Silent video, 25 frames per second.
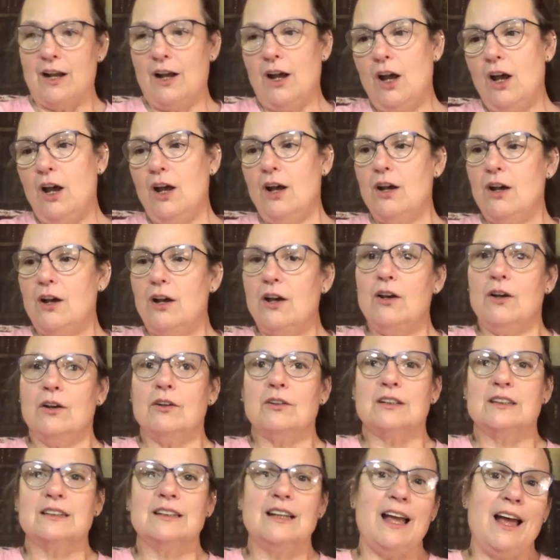
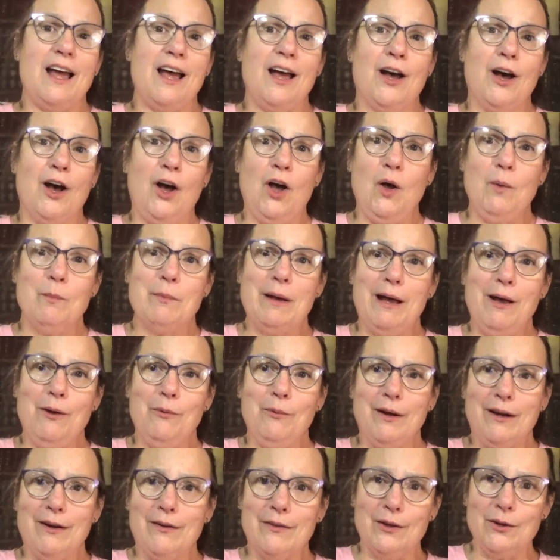Oklahoma,
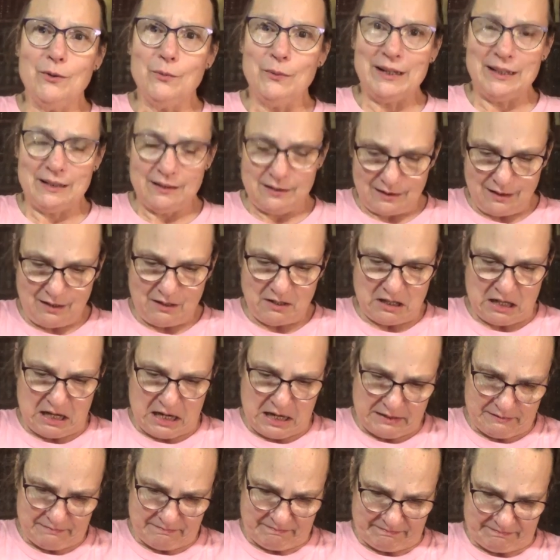where the wind. All
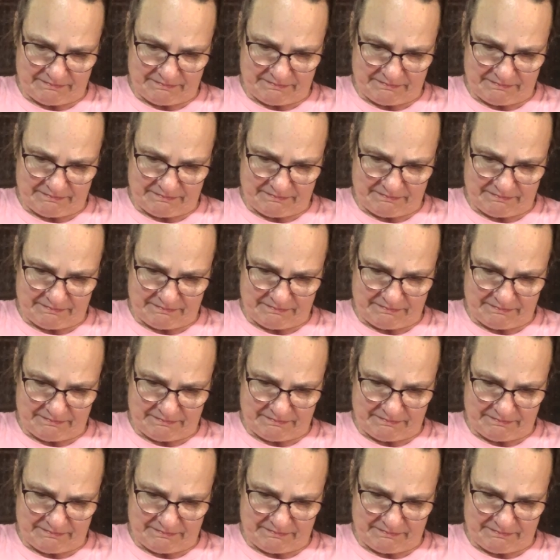right.